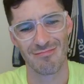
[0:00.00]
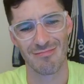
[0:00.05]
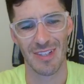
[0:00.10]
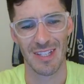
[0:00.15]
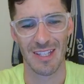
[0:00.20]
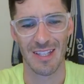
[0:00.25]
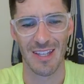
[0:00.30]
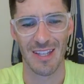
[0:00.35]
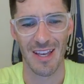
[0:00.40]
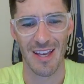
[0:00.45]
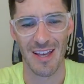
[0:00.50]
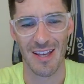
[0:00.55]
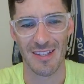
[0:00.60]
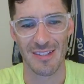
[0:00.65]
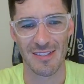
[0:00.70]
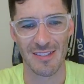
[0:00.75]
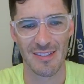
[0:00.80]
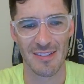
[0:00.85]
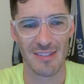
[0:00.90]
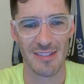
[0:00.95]
I
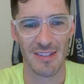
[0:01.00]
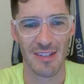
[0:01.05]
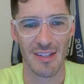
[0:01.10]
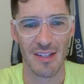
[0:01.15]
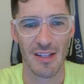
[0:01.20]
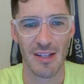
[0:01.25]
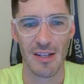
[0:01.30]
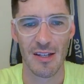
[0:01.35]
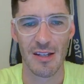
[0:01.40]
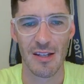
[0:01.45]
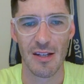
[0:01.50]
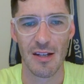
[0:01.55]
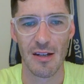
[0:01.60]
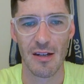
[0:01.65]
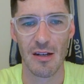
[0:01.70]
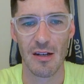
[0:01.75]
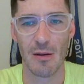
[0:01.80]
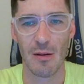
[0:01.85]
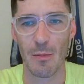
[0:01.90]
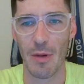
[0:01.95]
guess.
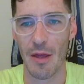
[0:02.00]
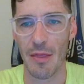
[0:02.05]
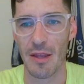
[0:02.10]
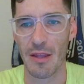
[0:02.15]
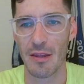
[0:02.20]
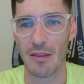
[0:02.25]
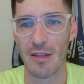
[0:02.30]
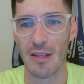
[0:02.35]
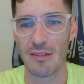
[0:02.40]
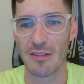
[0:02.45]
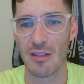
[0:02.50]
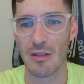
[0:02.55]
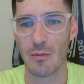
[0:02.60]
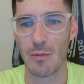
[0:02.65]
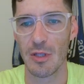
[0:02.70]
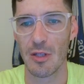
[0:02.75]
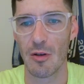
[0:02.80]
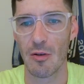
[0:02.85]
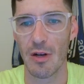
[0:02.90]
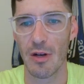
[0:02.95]
I think that's going to
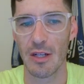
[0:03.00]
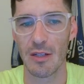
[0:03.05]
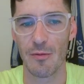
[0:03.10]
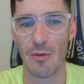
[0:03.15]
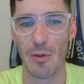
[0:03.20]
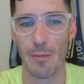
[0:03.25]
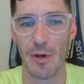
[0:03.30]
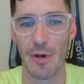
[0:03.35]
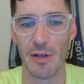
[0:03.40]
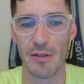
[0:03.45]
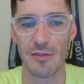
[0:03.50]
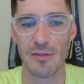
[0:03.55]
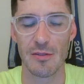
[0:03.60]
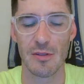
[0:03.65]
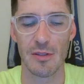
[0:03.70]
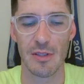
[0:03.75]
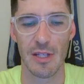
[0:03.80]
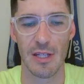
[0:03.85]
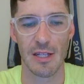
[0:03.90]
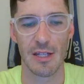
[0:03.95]
be correct for the
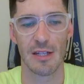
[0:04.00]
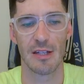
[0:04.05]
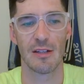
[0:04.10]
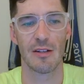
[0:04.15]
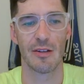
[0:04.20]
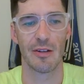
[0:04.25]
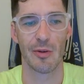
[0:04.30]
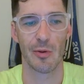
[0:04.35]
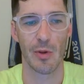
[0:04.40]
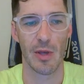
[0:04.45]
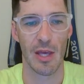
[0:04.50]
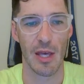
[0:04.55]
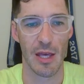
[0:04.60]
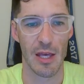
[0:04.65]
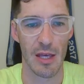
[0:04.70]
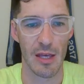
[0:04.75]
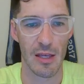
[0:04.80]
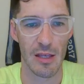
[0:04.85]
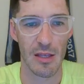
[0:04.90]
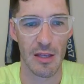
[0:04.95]
puzzle. Yeah,
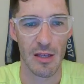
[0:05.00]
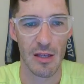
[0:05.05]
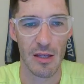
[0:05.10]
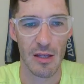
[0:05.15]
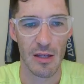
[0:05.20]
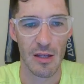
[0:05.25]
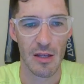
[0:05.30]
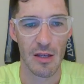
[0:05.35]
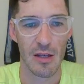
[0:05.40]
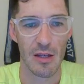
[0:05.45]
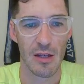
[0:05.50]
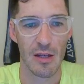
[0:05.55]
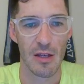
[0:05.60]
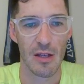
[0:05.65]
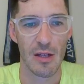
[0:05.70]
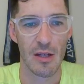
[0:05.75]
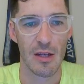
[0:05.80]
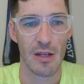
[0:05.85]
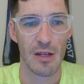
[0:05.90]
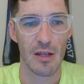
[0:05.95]
okay.
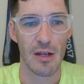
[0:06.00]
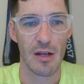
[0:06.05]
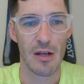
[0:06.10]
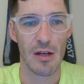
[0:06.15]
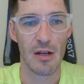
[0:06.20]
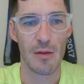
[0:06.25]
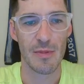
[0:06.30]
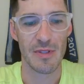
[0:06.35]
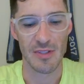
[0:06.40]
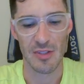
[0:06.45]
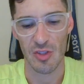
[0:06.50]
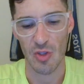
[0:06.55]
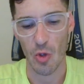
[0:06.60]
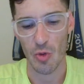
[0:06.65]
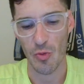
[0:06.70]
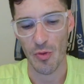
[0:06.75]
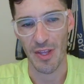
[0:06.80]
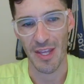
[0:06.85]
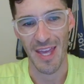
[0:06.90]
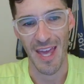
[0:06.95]
Is it
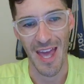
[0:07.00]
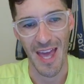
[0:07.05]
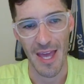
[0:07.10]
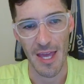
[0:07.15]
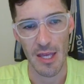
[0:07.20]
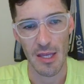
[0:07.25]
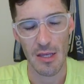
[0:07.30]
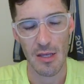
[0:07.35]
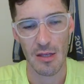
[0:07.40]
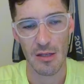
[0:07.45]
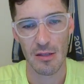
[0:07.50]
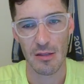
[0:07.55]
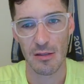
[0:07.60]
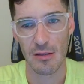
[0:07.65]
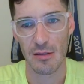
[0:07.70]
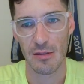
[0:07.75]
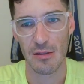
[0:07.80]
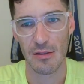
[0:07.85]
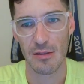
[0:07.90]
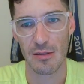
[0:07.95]
Scotia with a K?
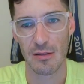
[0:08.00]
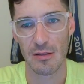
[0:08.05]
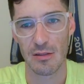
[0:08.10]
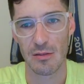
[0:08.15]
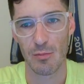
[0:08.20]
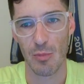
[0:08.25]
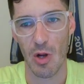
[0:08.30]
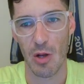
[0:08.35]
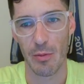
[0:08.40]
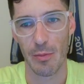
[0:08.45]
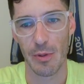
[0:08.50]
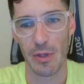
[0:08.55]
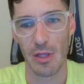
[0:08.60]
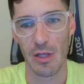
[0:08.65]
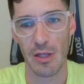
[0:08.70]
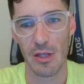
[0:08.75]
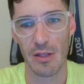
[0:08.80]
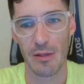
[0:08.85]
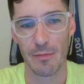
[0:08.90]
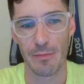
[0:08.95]
Probably
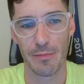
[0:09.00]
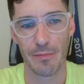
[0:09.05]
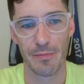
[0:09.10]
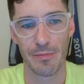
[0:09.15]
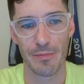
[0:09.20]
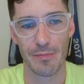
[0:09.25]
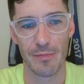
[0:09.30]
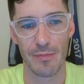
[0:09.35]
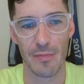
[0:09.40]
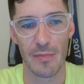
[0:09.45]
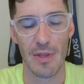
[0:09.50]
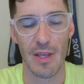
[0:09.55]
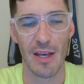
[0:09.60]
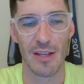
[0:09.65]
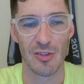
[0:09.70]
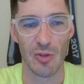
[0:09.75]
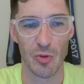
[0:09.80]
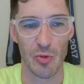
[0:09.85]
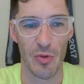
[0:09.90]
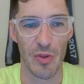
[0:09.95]
it. Yeah,
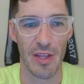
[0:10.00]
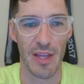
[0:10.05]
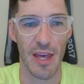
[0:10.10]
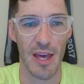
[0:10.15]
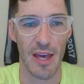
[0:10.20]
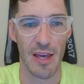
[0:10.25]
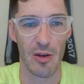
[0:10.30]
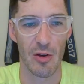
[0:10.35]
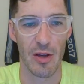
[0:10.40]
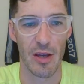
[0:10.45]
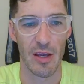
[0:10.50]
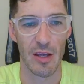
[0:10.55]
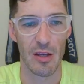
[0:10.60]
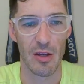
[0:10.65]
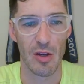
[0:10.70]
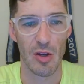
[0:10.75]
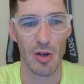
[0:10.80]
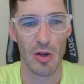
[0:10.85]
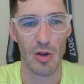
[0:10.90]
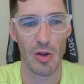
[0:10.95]
Scotia with a K. Okay.
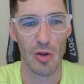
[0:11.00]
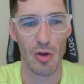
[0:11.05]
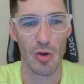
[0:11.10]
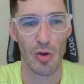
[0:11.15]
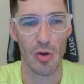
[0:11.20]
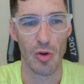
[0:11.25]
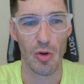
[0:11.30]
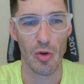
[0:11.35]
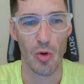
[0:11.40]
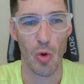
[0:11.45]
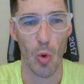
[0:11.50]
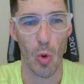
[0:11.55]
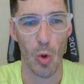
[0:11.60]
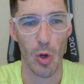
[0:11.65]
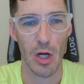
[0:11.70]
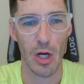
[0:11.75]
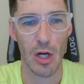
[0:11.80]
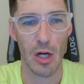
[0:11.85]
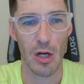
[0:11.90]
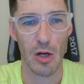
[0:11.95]

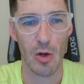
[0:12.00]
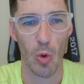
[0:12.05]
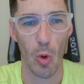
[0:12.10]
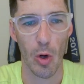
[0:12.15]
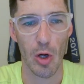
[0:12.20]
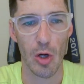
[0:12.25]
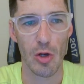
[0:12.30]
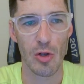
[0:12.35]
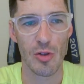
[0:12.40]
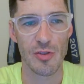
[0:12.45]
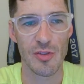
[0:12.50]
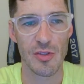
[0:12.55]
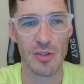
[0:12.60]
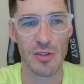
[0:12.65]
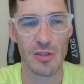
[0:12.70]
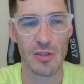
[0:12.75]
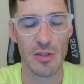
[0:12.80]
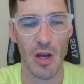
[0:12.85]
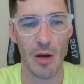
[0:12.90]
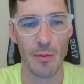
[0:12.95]

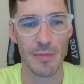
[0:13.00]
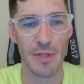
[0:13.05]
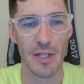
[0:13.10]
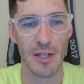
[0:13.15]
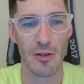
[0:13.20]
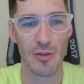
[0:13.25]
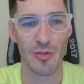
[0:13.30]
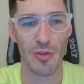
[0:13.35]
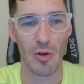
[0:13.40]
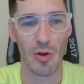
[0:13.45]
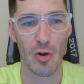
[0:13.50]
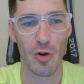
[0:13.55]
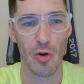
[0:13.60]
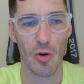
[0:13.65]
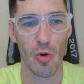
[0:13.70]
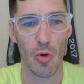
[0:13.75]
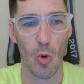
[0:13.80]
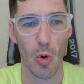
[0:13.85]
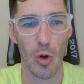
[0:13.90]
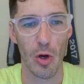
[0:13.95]
Corkers? Humdingers or
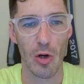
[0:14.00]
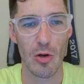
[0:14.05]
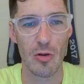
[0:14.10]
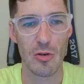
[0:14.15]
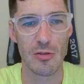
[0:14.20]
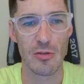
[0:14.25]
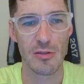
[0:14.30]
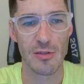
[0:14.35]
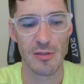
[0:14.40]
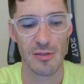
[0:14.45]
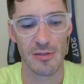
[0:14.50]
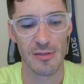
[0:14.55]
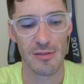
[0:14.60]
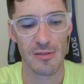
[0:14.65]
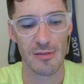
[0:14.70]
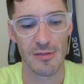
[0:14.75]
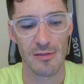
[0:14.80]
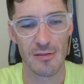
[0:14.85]
corkers?